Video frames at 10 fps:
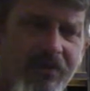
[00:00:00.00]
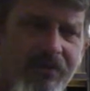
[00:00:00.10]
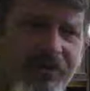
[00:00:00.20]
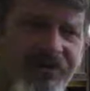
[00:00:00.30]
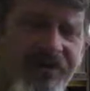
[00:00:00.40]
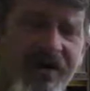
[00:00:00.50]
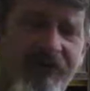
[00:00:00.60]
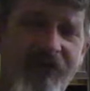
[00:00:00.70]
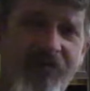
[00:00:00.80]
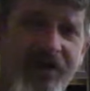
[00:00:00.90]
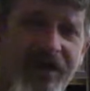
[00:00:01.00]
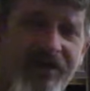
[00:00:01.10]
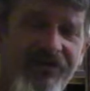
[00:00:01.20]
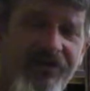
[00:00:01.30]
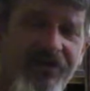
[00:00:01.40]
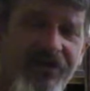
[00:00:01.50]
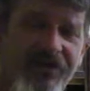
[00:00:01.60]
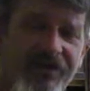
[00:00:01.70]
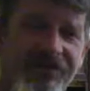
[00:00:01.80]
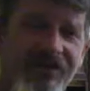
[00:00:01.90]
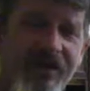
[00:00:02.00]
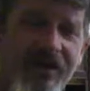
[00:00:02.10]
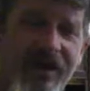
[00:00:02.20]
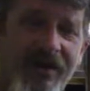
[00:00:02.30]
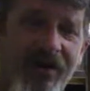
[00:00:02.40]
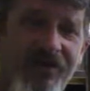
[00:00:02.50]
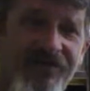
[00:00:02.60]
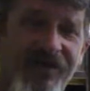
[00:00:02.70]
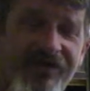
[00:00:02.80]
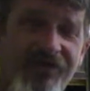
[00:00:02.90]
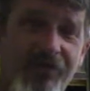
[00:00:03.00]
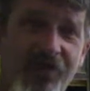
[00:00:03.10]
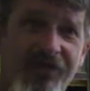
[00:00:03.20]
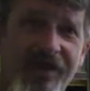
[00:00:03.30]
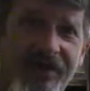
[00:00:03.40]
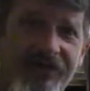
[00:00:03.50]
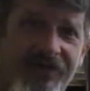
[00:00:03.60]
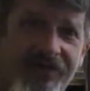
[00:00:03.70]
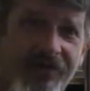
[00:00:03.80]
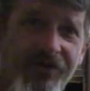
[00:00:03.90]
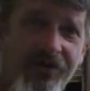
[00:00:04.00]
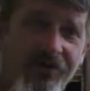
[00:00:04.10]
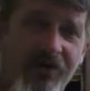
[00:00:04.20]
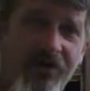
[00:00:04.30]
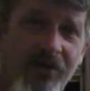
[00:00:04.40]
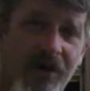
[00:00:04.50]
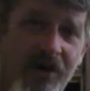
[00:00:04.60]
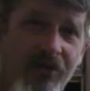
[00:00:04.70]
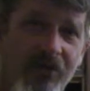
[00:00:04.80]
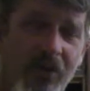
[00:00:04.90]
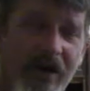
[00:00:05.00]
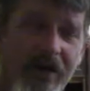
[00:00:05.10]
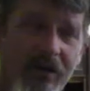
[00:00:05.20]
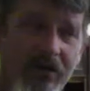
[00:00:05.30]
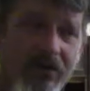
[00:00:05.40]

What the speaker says: because not everybody gets to do this. And I'll say some more things too along the way.